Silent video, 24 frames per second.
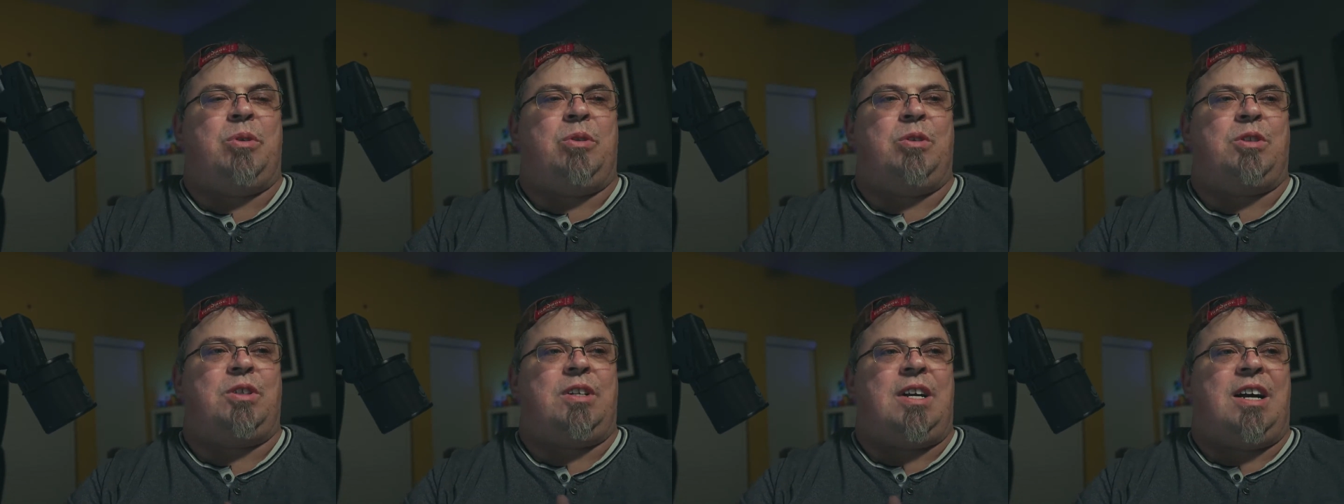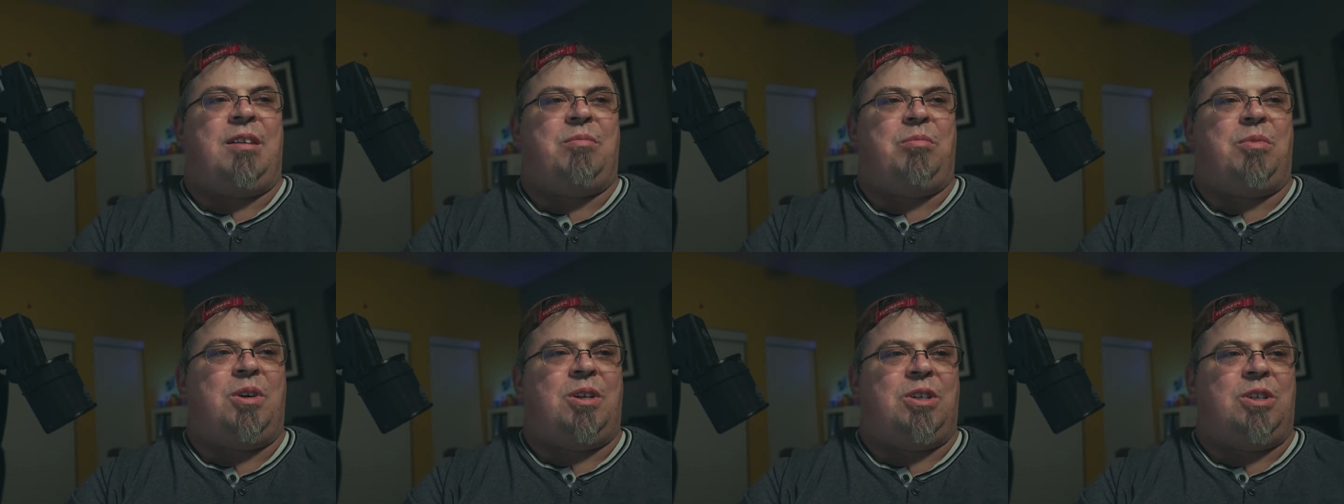There's
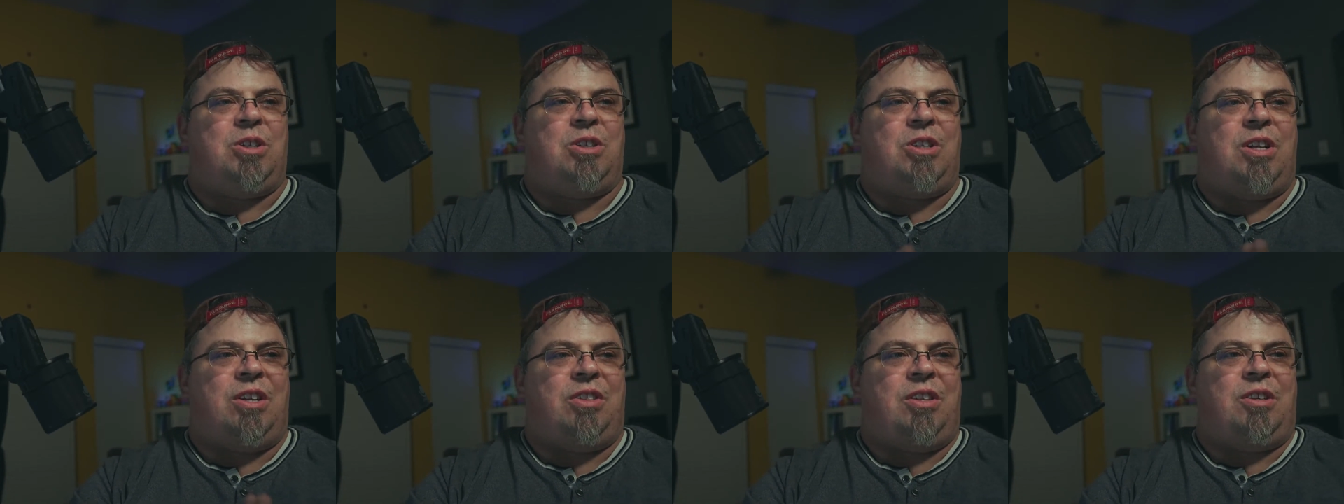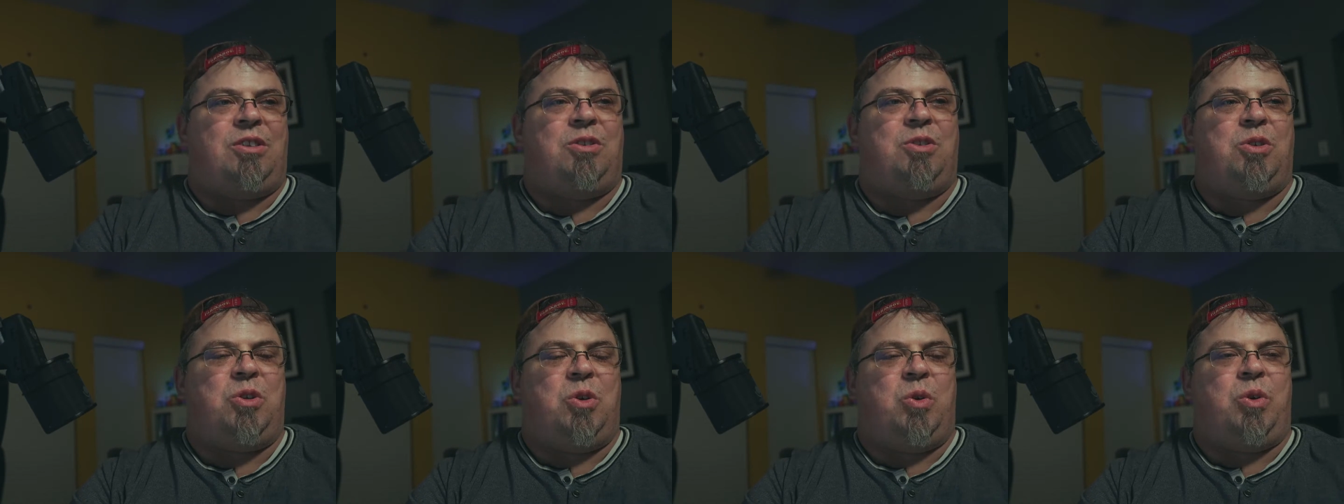not much, there's nothing
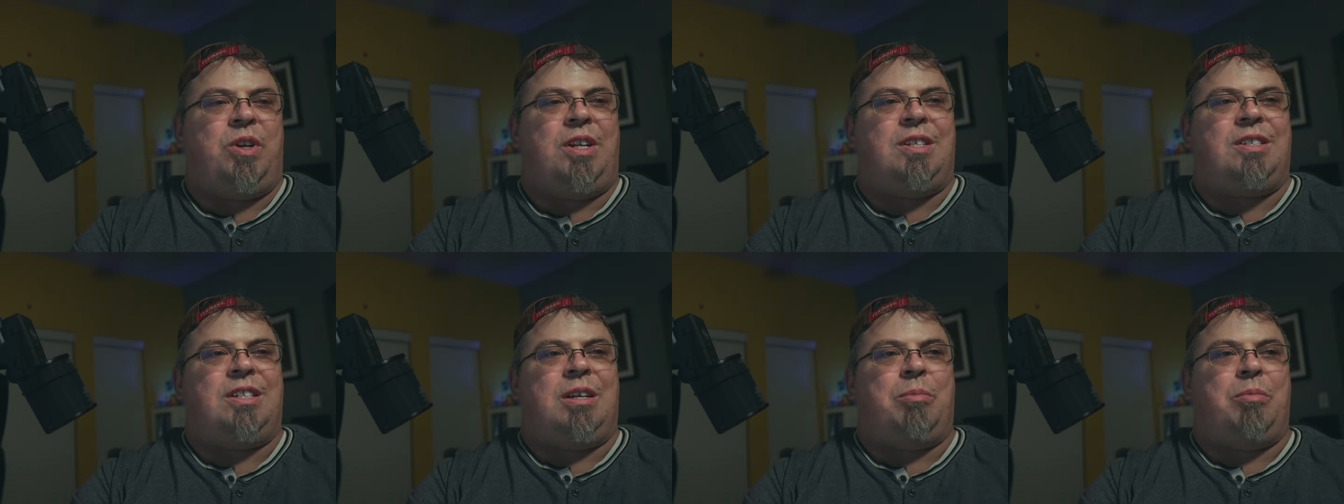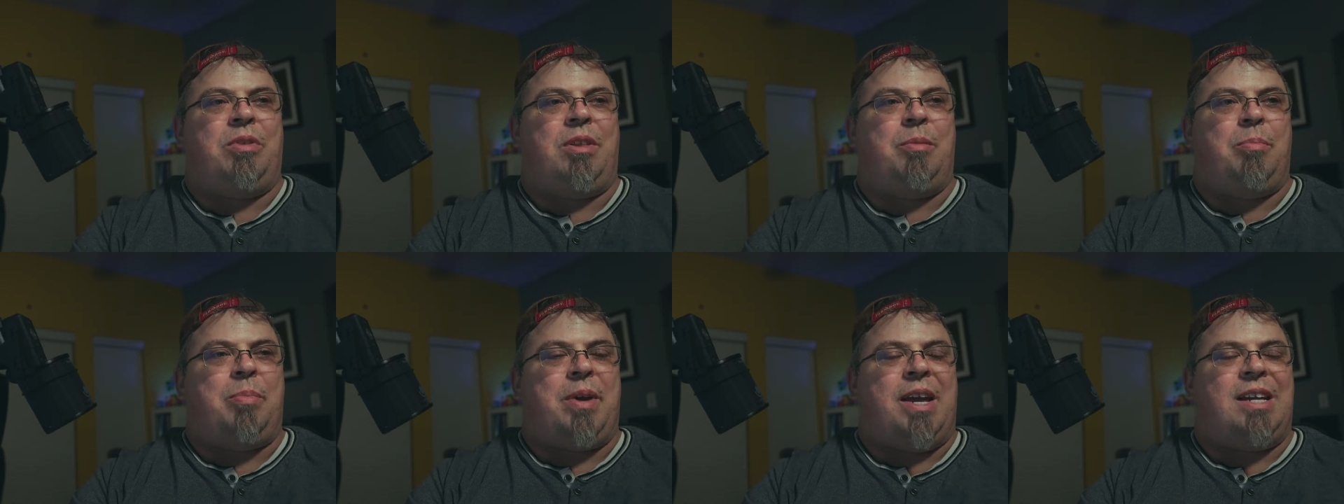to it. It's some of
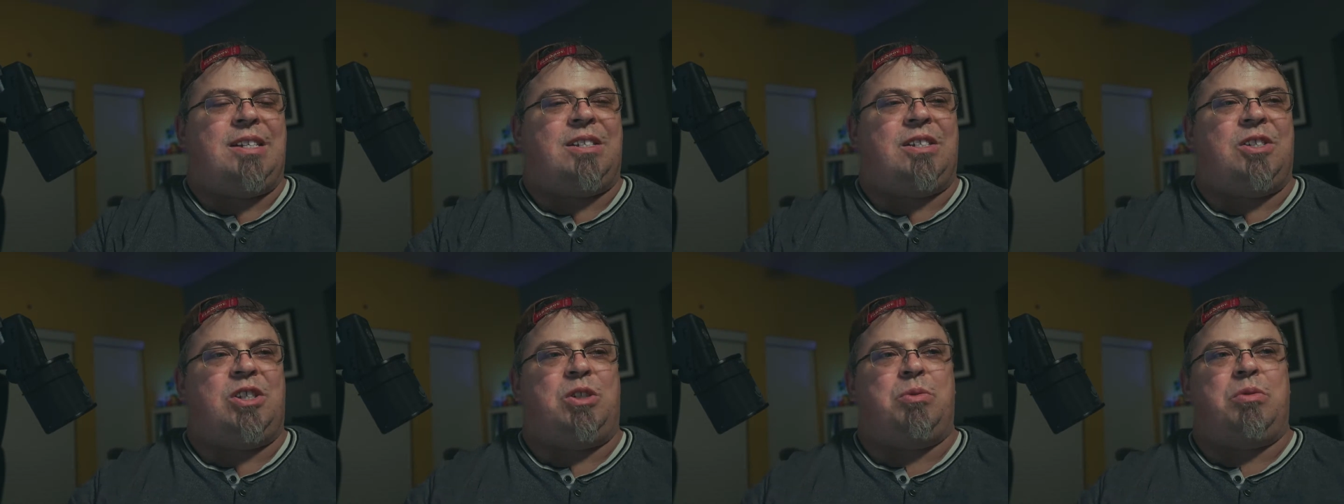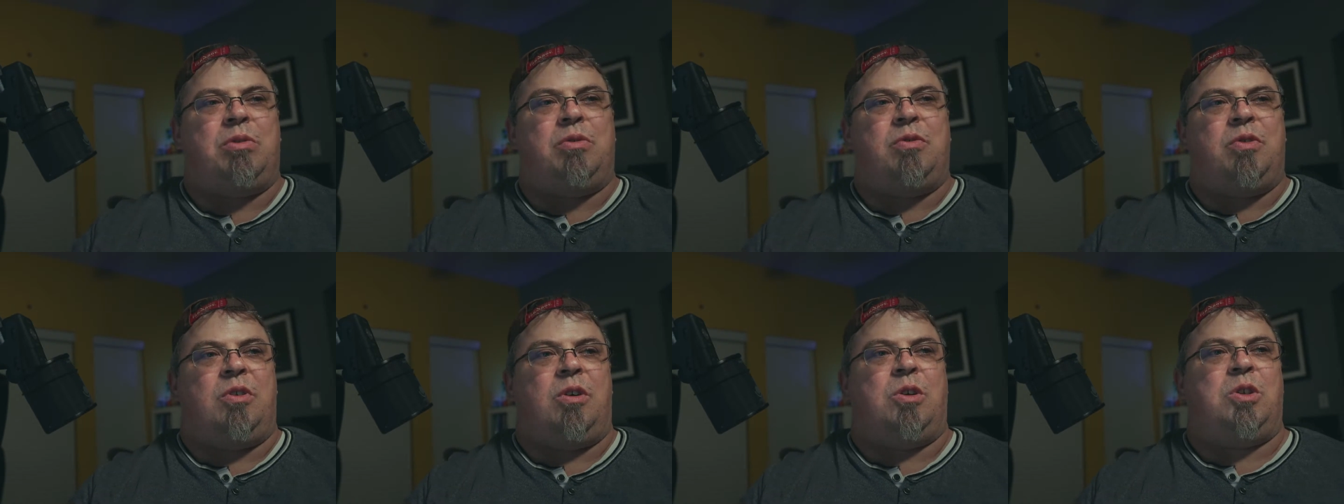the basics you
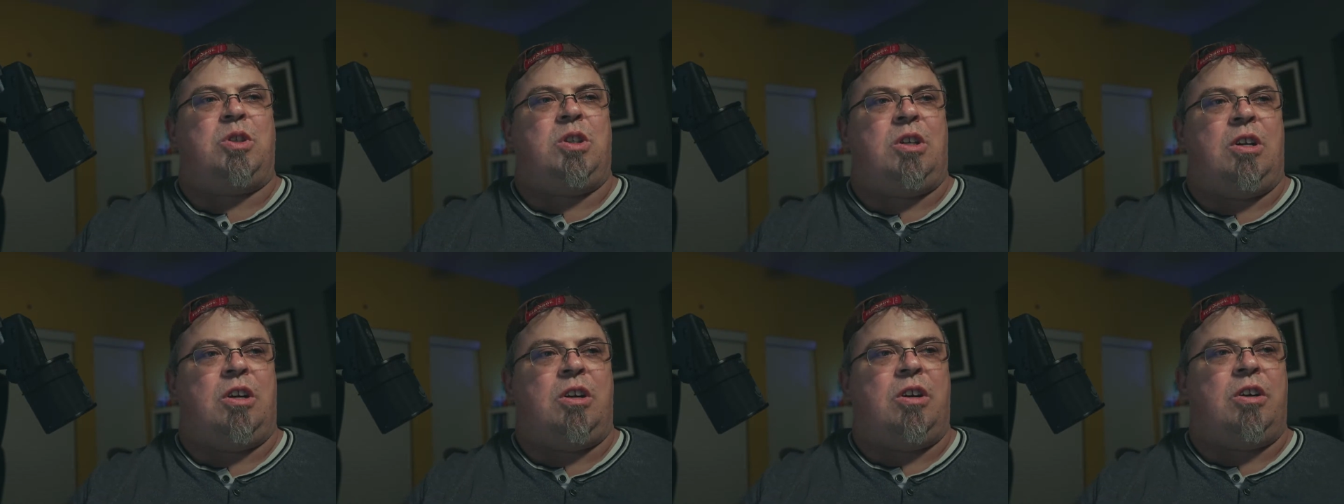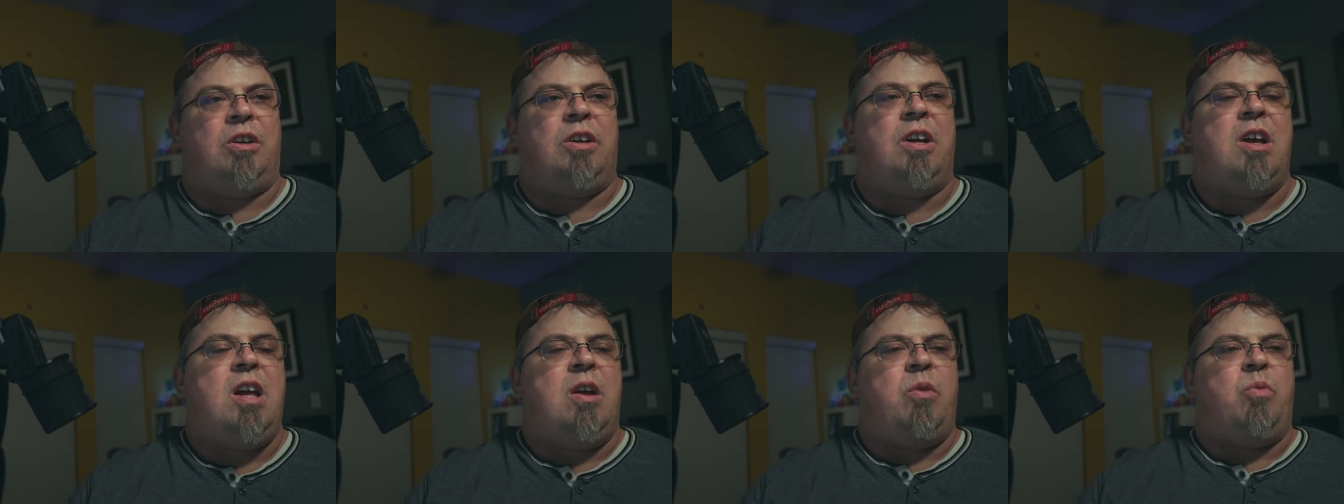would first
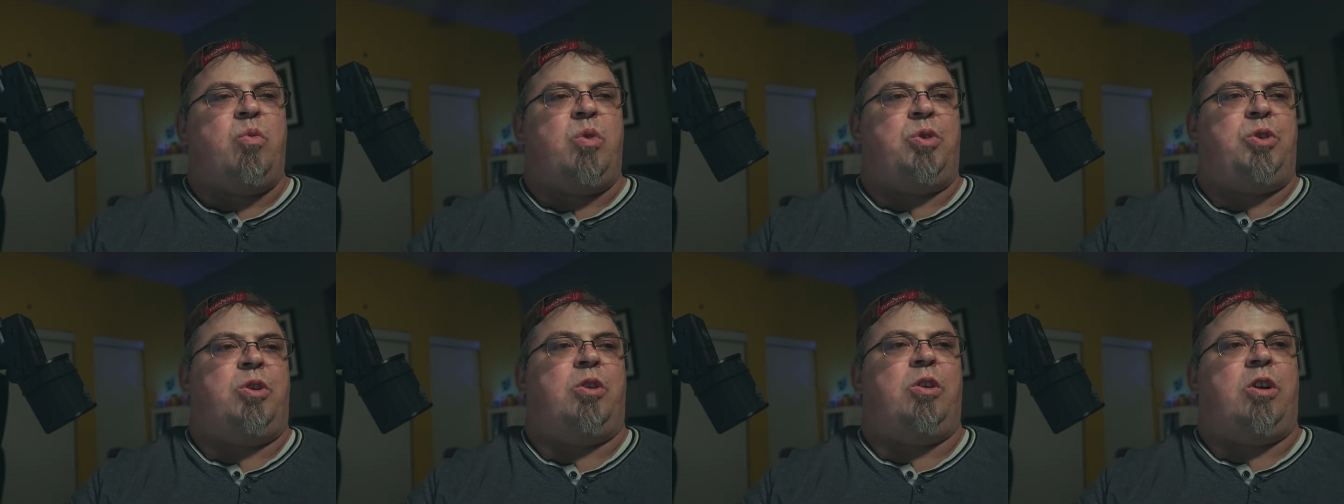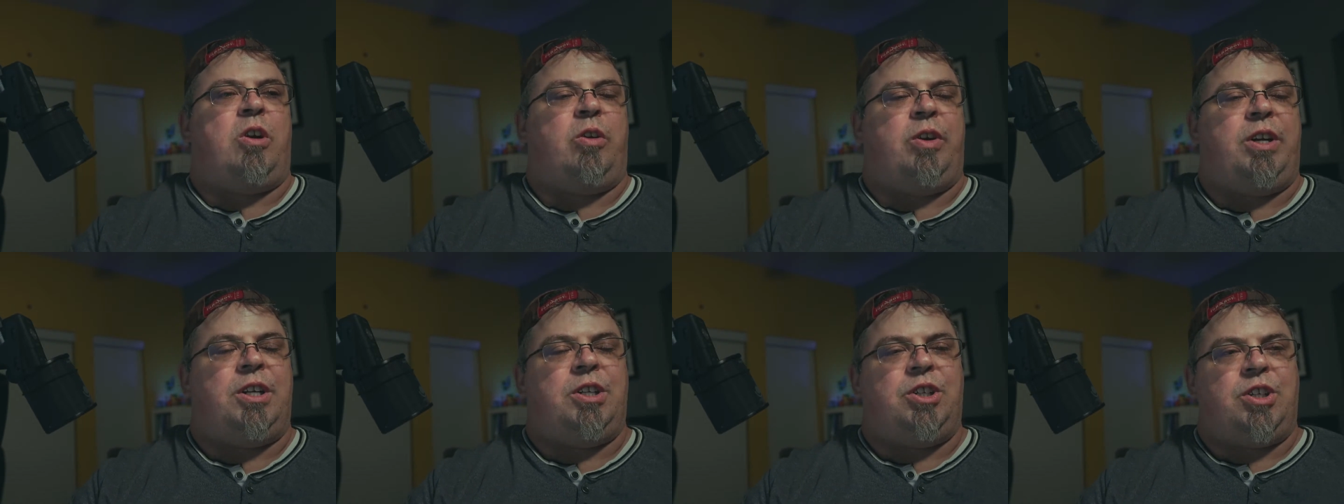learn when you're
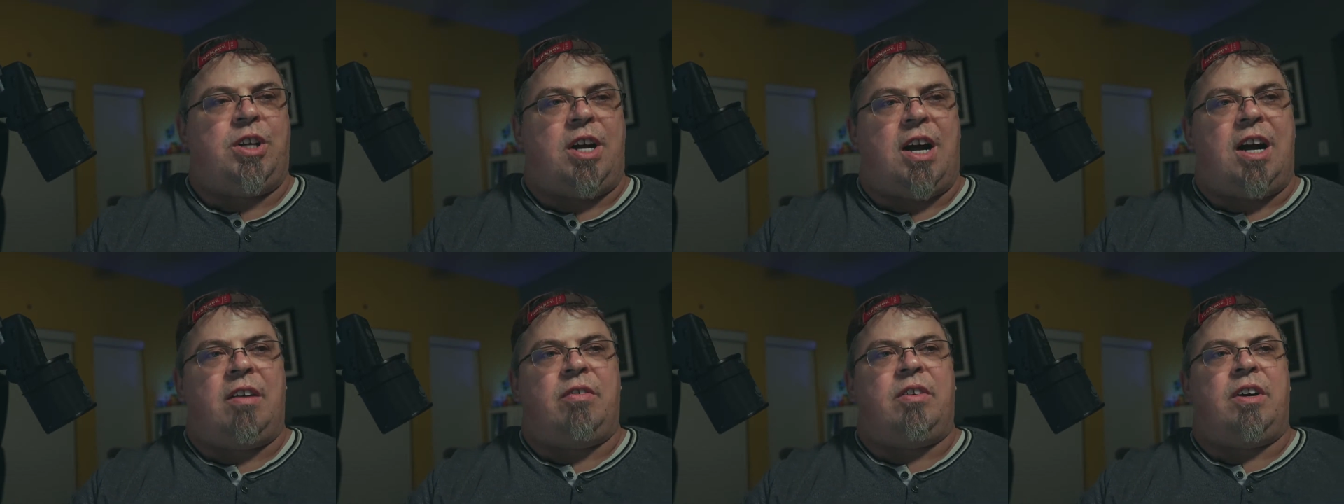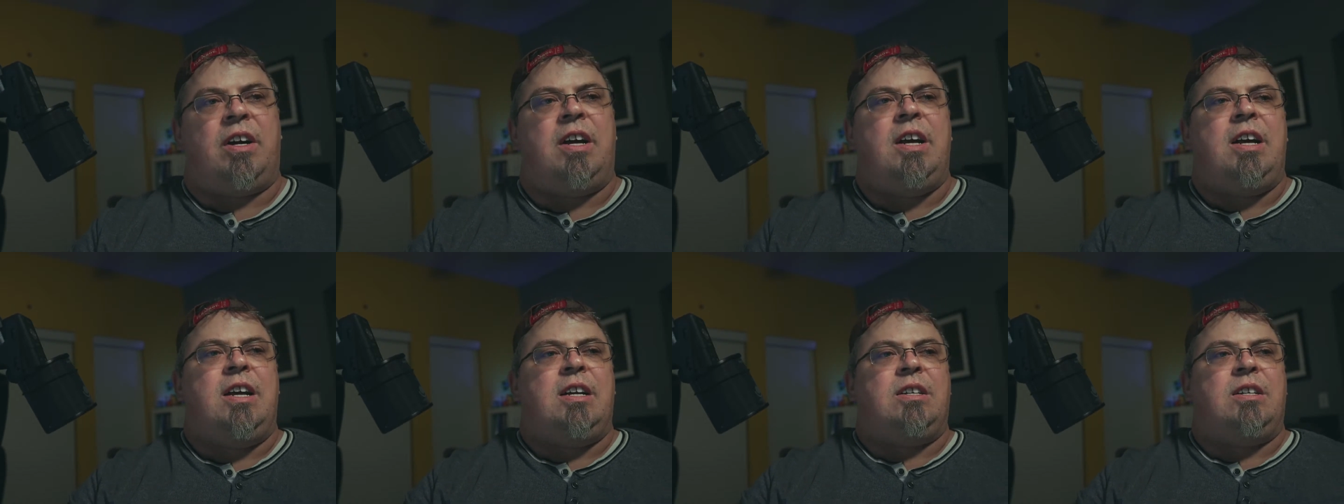learning Java.